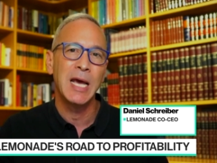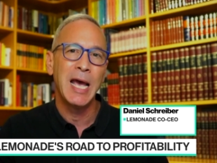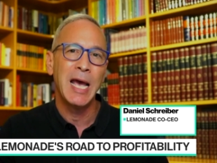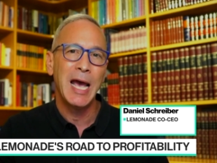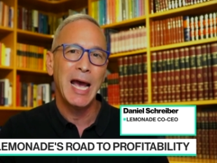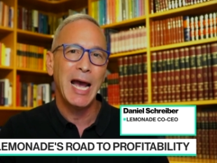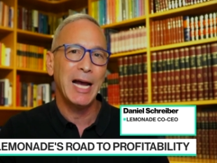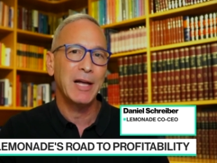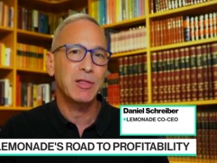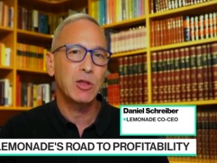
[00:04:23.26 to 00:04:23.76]

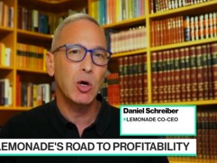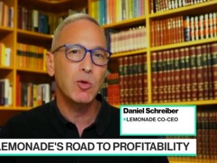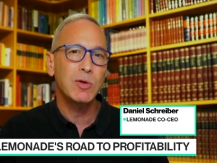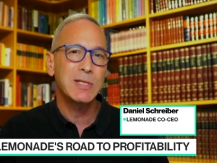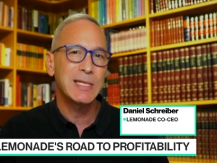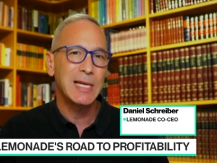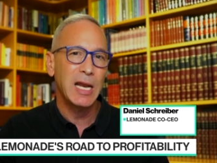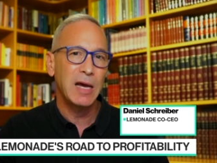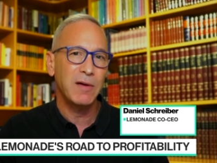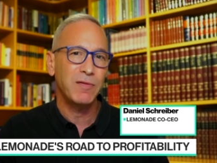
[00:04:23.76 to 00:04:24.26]
At those
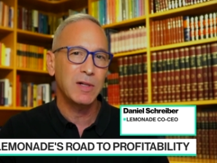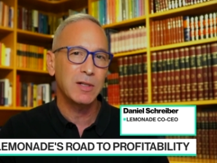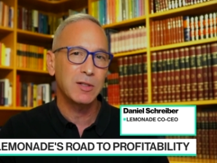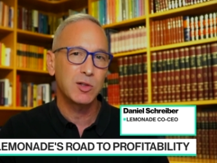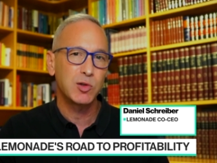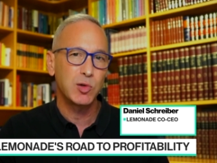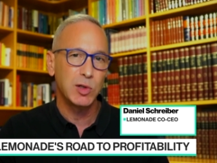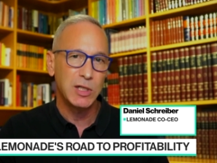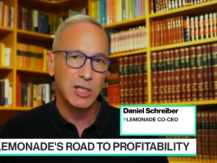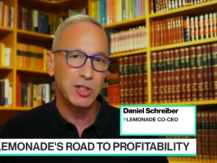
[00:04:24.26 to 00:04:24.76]
levels,
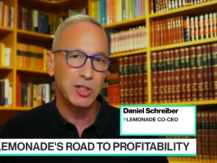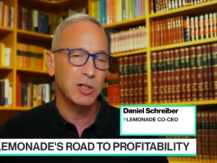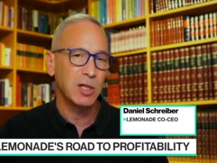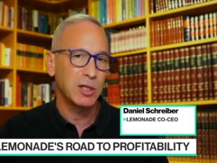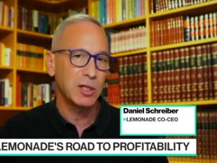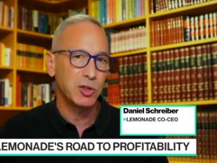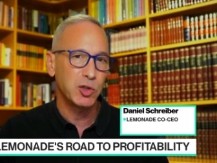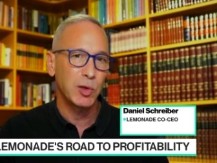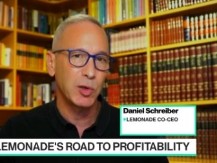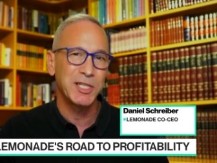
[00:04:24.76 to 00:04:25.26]
traditional
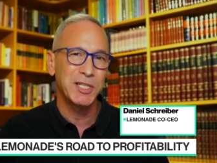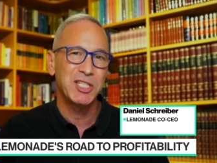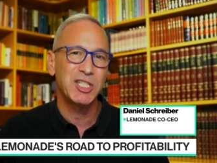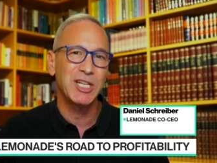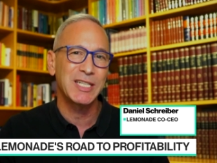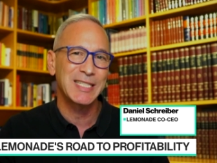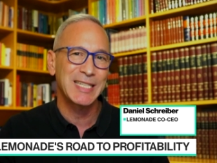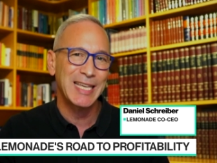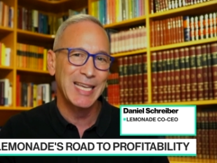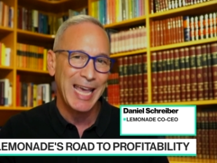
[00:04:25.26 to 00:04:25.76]
insurance
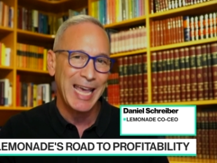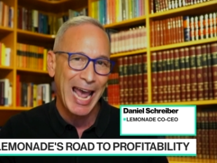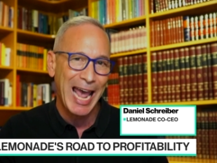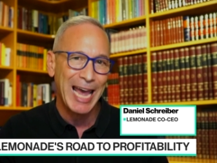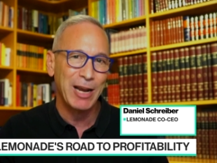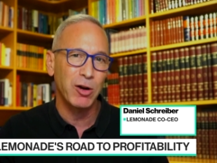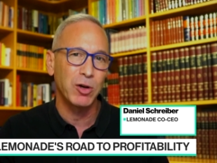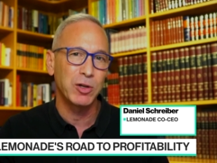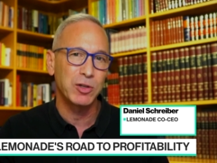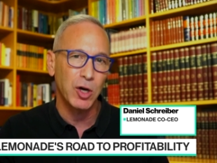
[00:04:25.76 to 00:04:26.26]
just
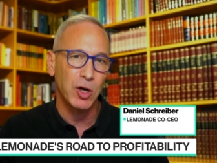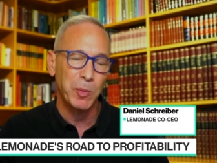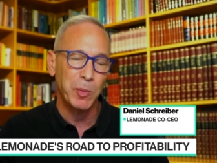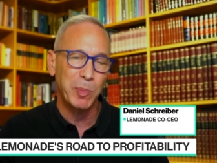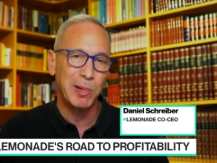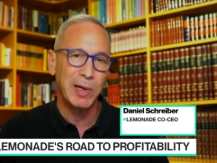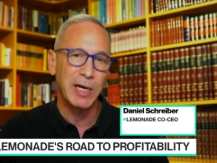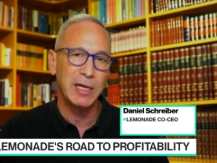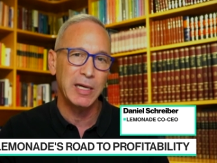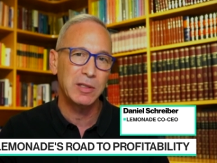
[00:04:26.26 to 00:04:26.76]
cannot
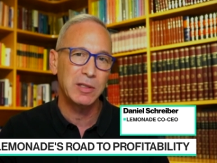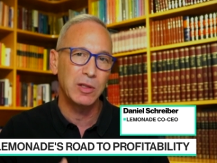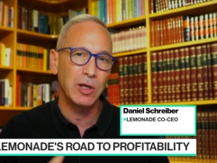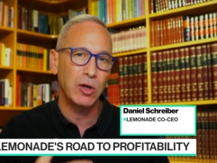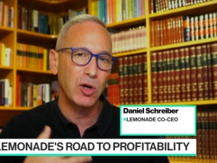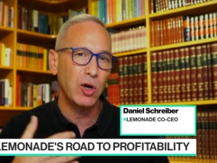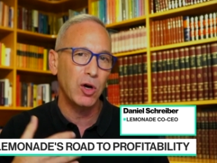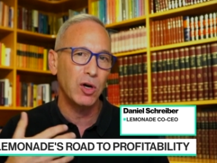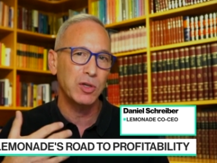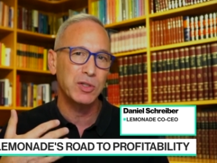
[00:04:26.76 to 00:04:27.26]
operate. The
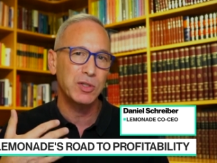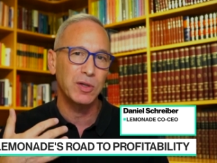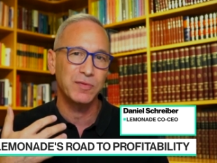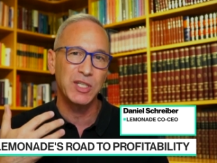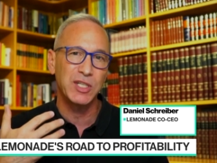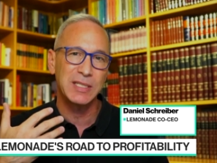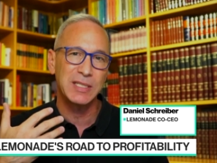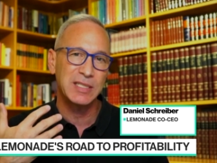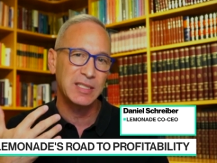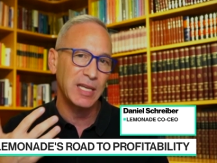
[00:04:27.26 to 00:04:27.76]
cost of
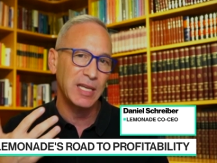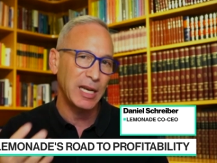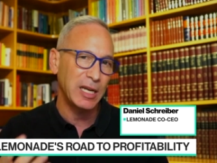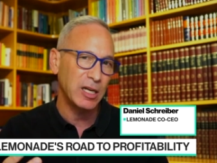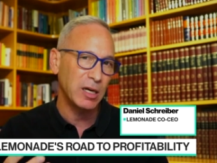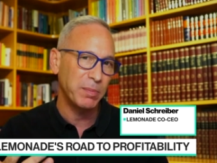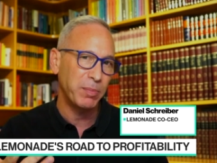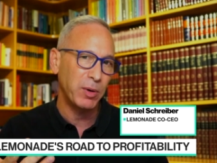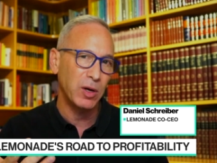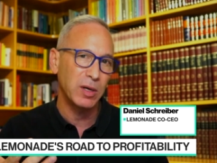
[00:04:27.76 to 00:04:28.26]
just selling
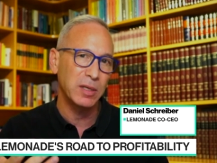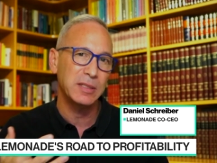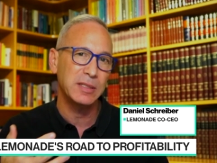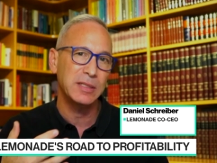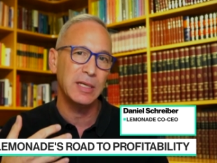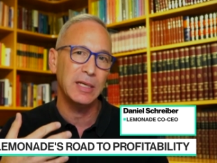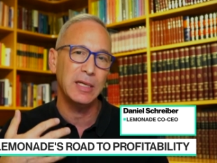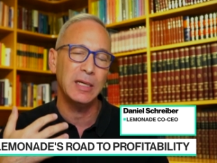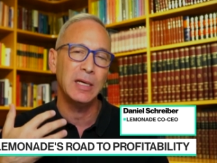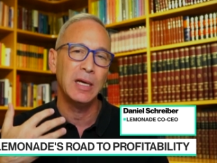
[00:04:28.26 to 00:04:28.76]
a
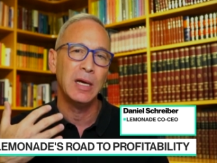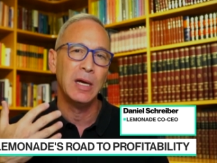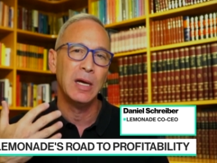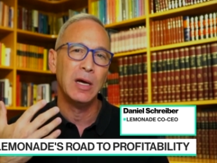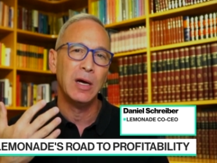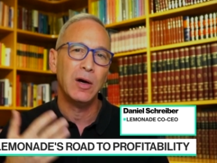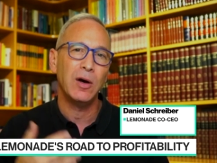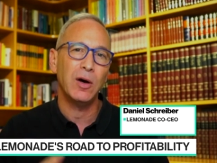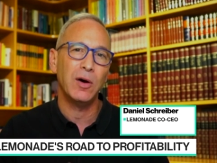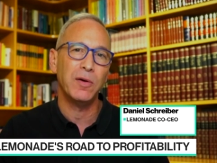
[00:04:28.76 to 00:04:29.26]
policy,
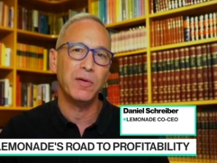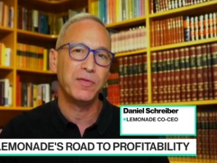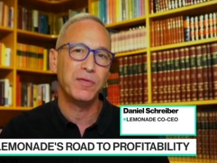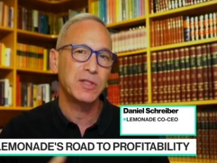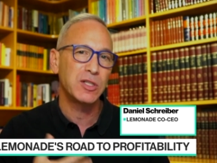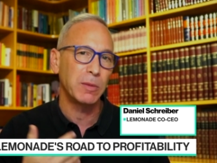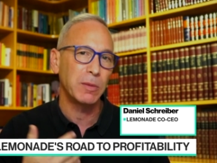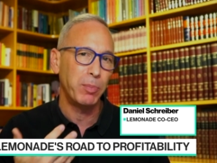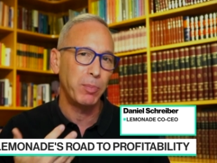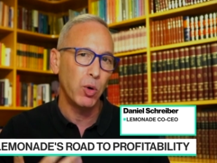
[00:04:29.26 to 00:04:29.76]
of
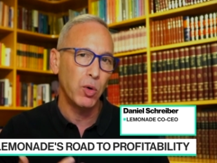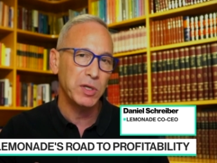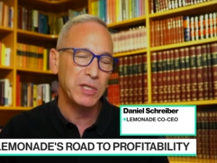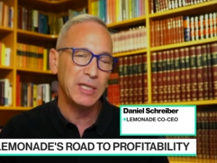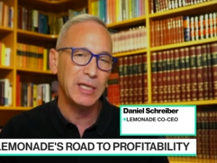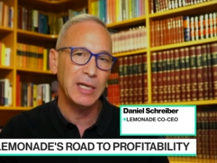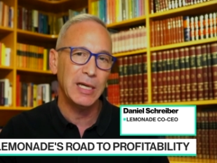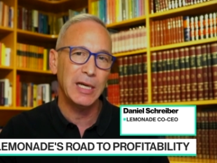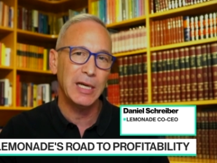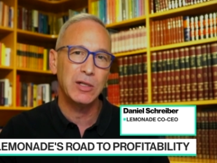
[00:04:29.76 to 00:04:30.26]

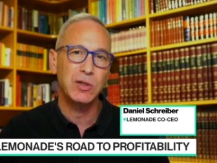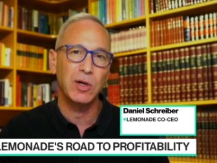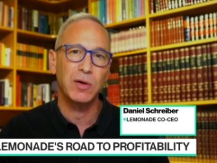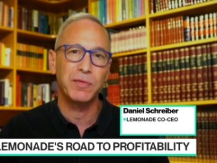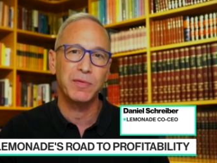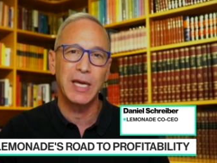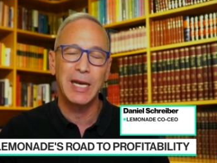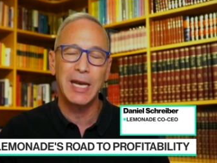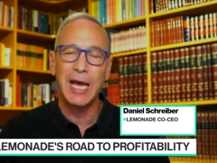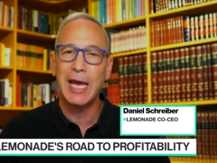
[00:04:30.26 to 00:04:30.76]
supporting it, of
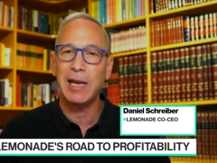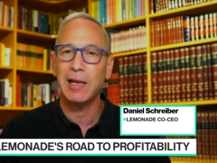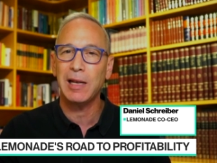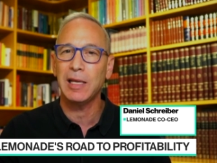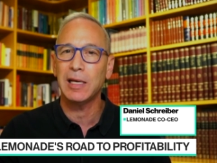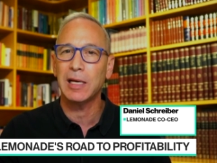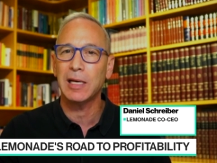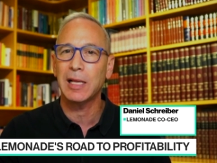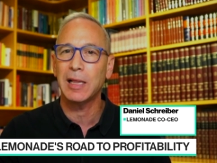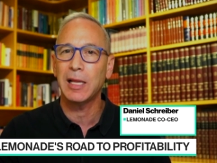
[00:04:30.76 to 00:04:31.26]
then
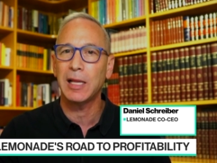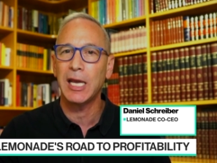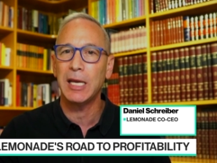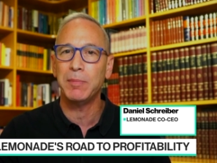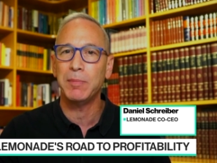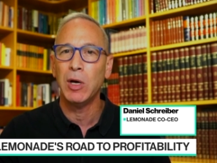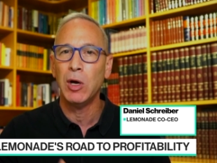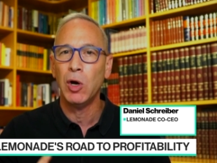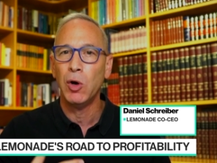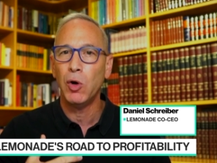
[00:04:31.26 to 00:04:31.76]
handling a
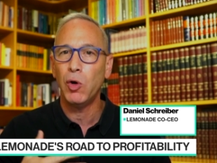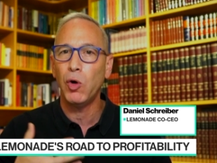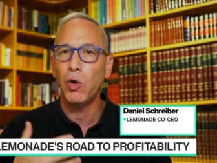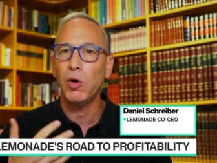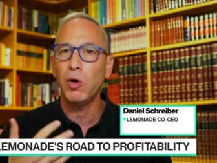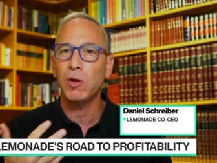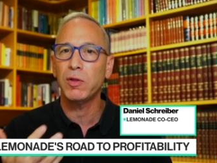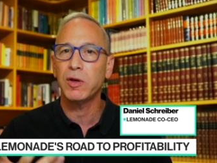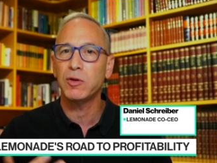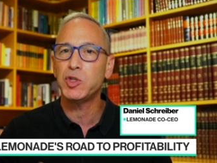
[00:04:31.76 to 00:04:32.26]
claim,
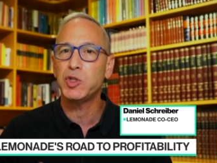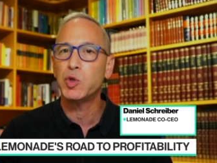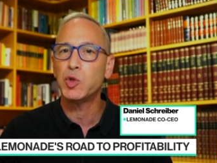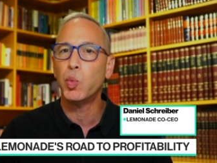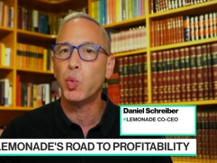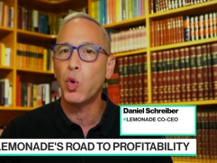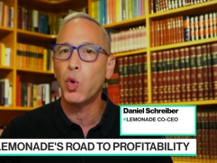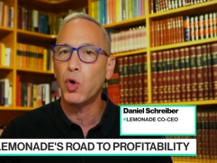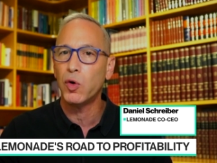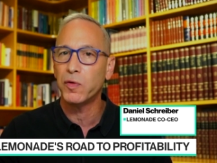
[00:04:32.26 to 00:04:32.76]
all of those
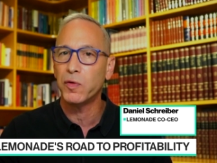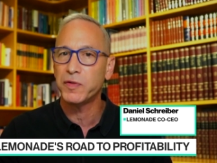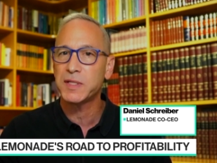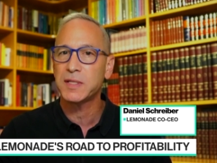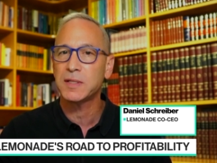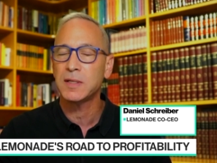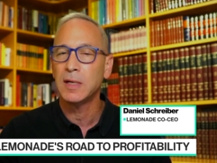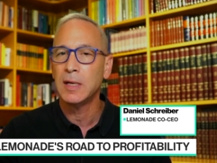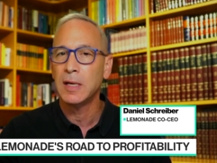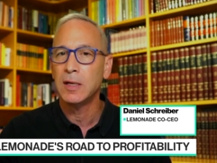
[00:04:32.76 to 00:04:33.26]

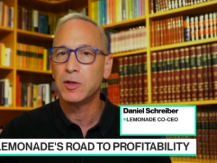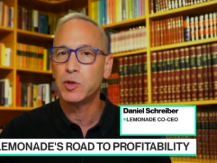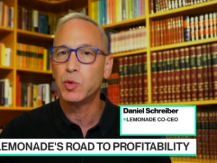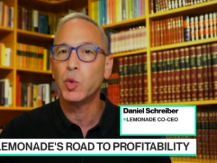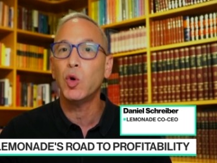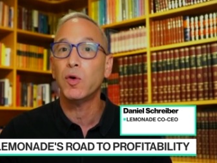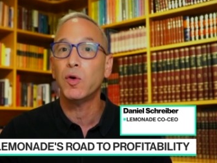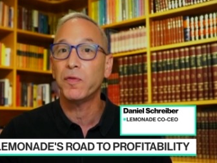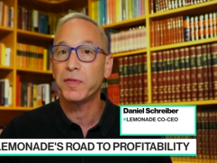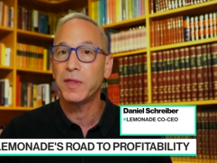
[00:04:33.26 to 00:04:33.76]
dwarfs
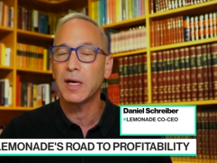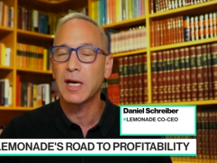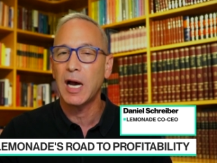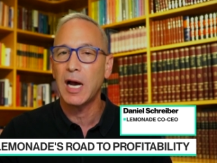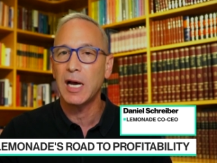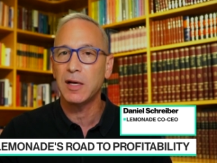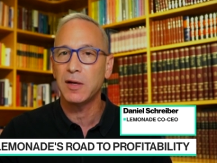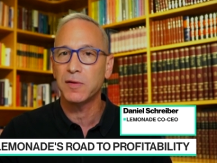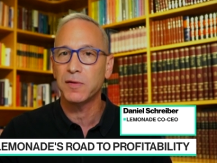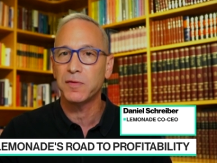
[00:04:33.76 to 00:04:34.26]
dwarf the
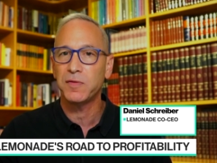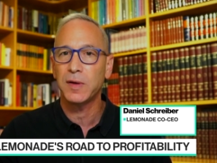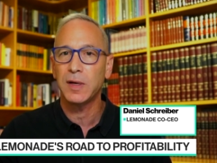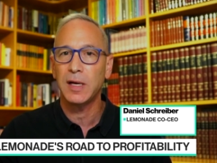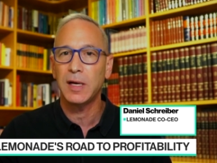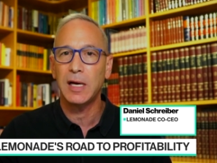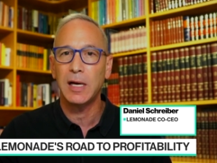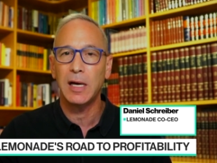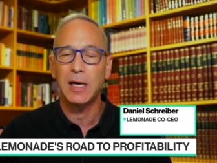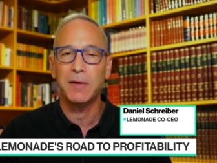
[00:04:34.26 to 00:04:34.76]
kind of
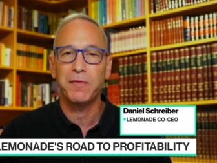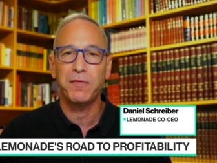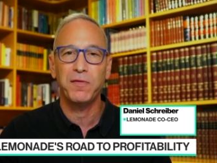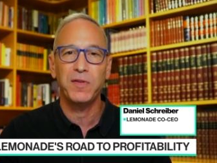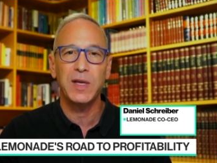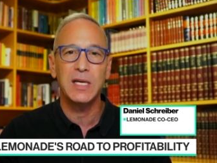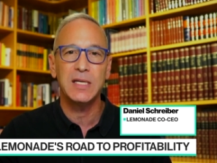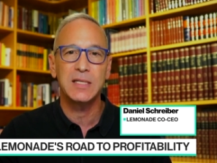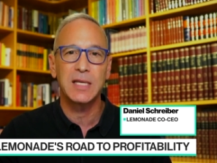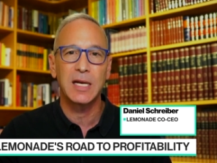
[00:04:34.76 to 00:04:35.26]
uh,
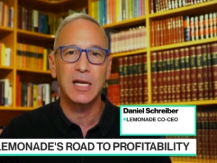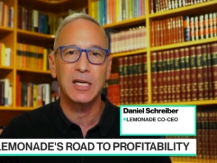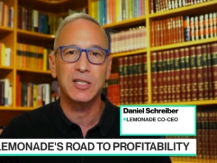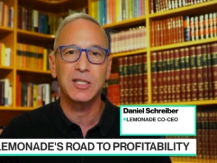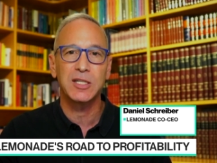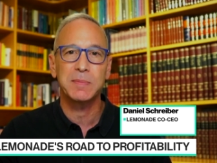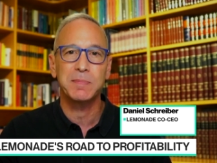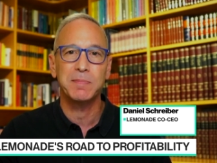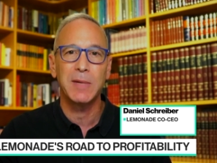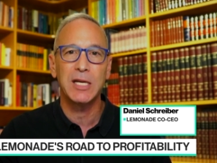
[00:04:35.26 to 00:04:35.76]
fees that I
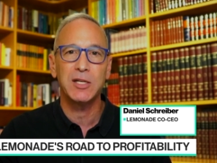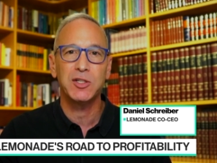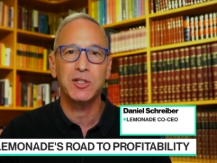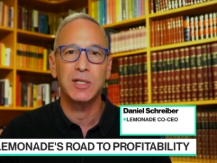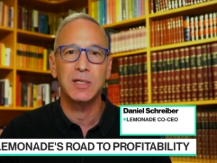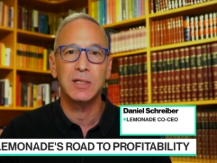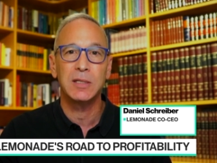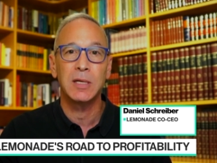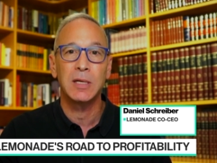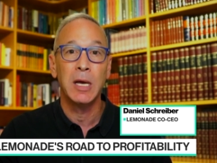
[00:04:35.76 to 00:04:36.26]
just
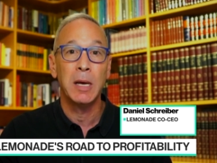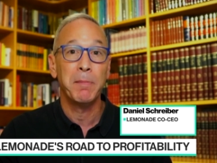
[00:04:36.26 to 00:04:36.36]
mentioned.